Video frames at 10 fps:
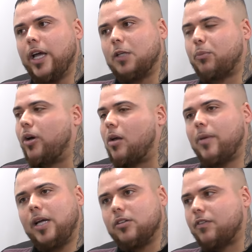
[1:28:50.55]
is put in
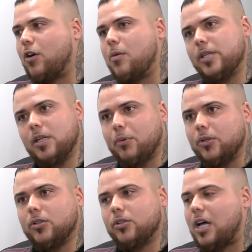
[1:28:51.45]
major firms into
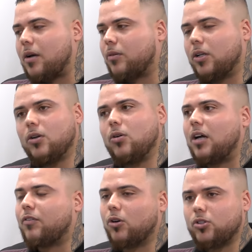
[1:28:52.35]
prisons, like I don't know,
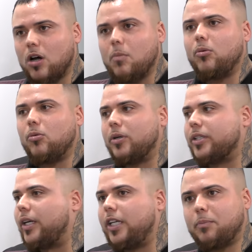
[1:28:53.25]
like for example,
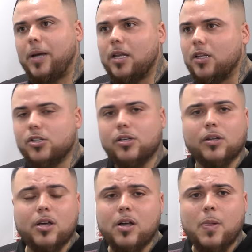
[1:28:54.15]
Mercedes Benz and